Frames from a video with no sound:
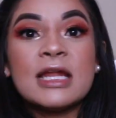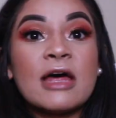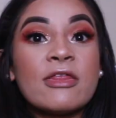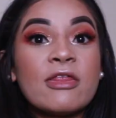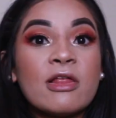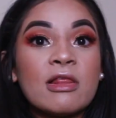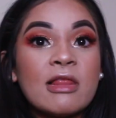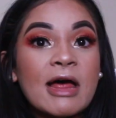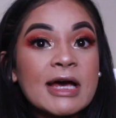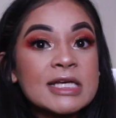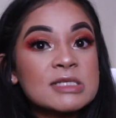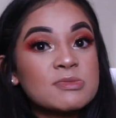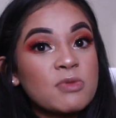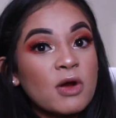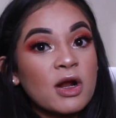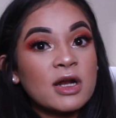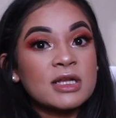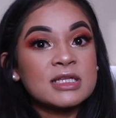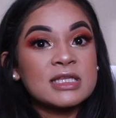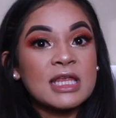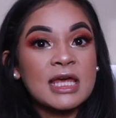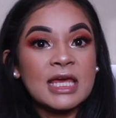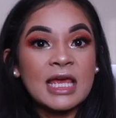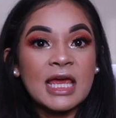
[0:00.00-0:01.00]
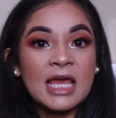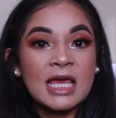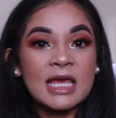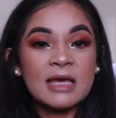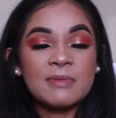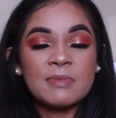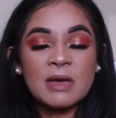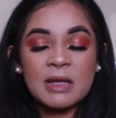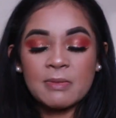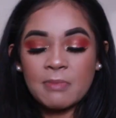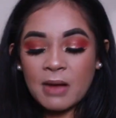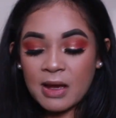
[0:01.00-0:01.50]
Now the last product that
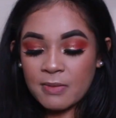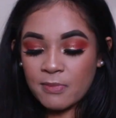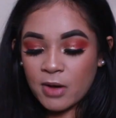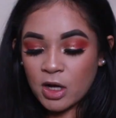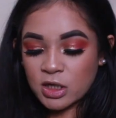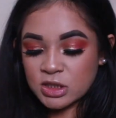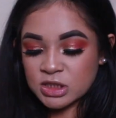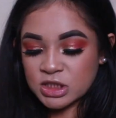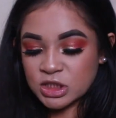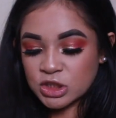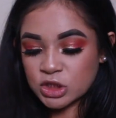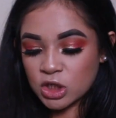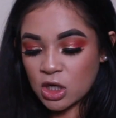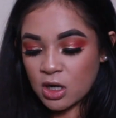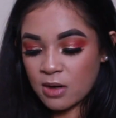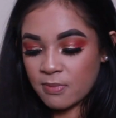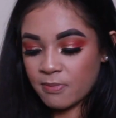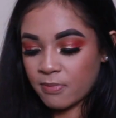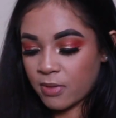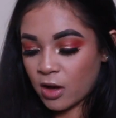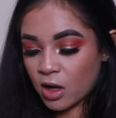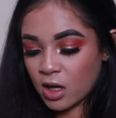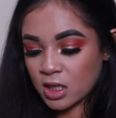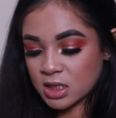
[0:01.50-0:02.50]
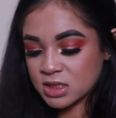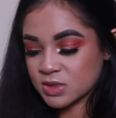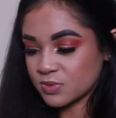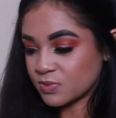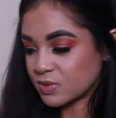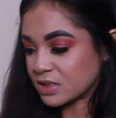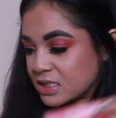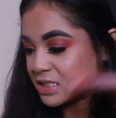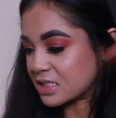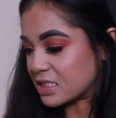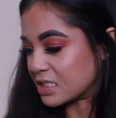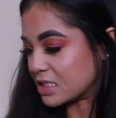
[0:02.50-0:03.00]
came in my Boxy Charm box
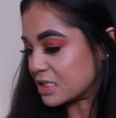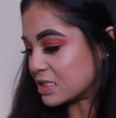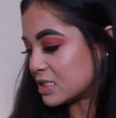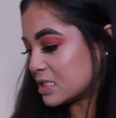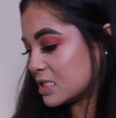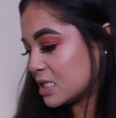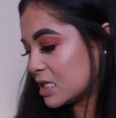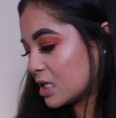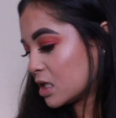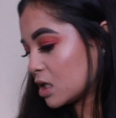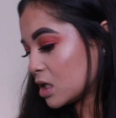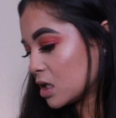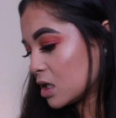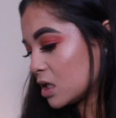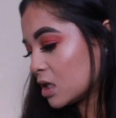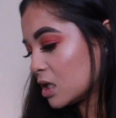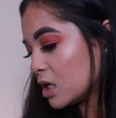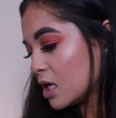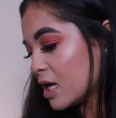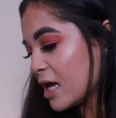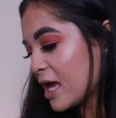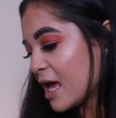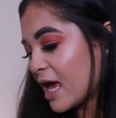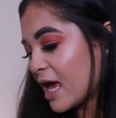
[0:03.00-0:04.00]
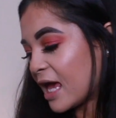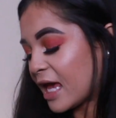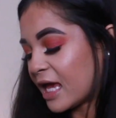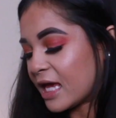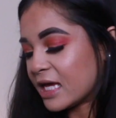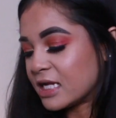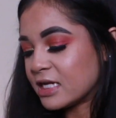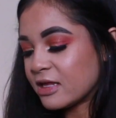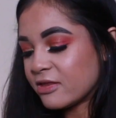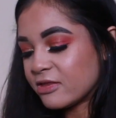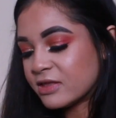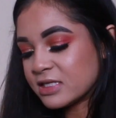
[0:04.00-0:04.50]
was this here,
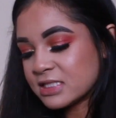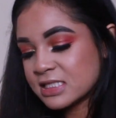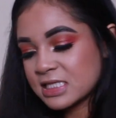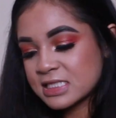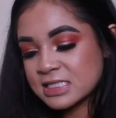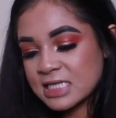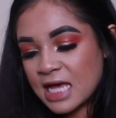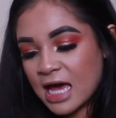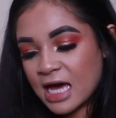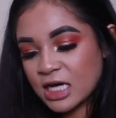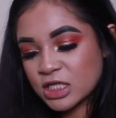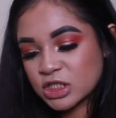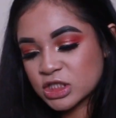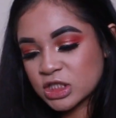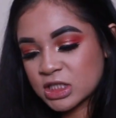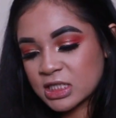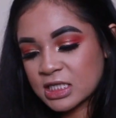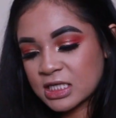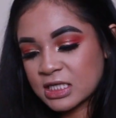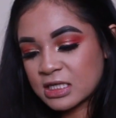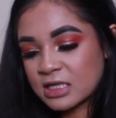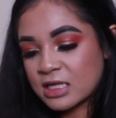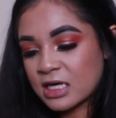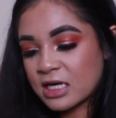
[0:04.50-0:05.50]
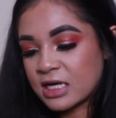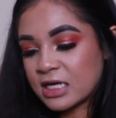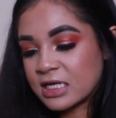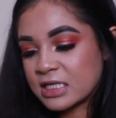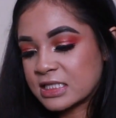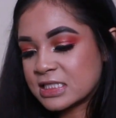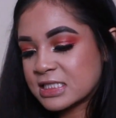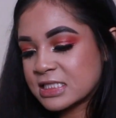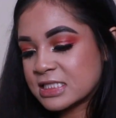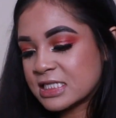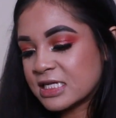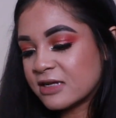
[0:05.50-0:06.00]
and this is actually the
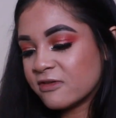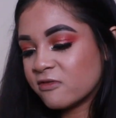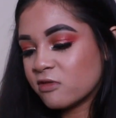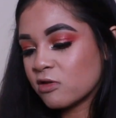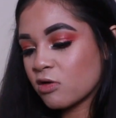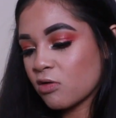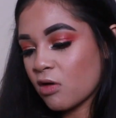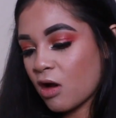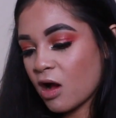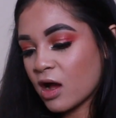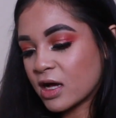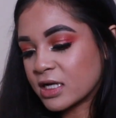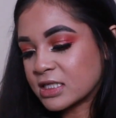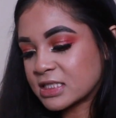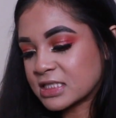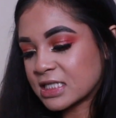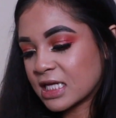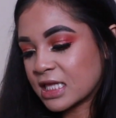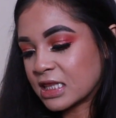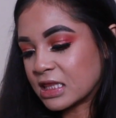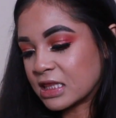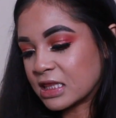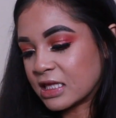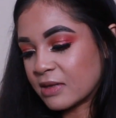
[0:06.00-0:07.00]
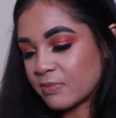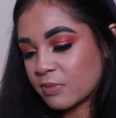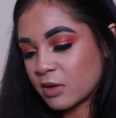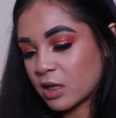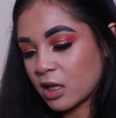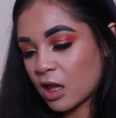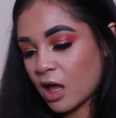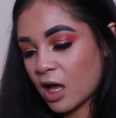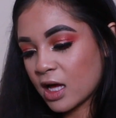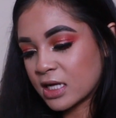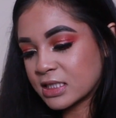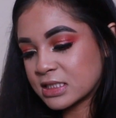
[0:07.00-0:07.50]
Steve Laurant lip
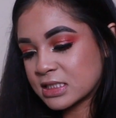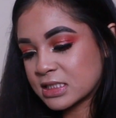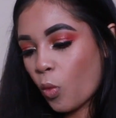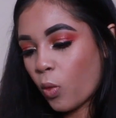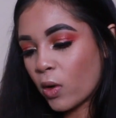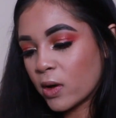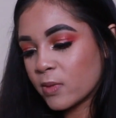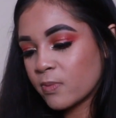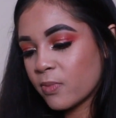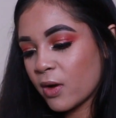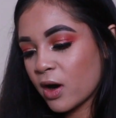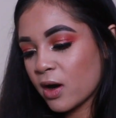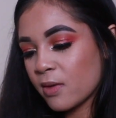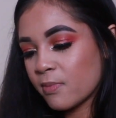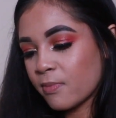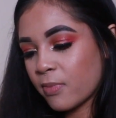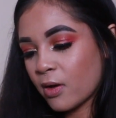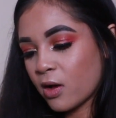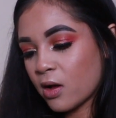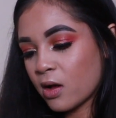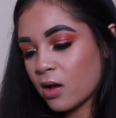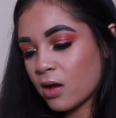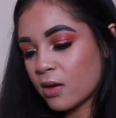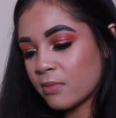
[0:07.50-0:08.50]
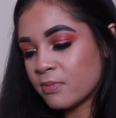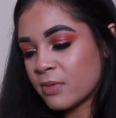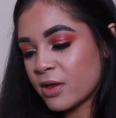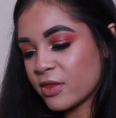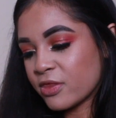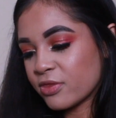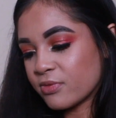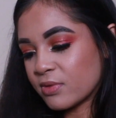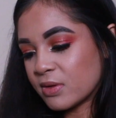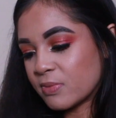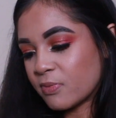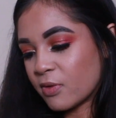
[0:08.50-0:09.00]
gloss. 1 part balm,
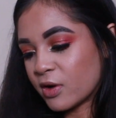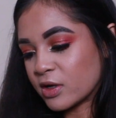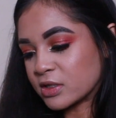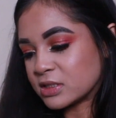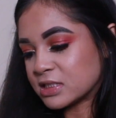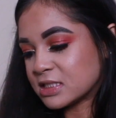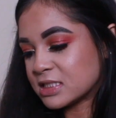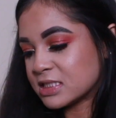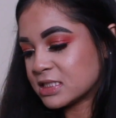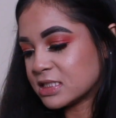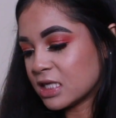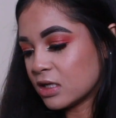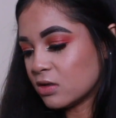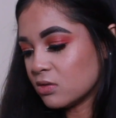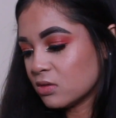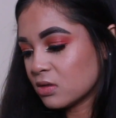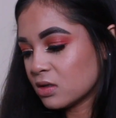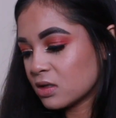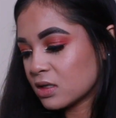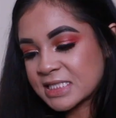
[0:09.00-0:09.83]
3 parts silk.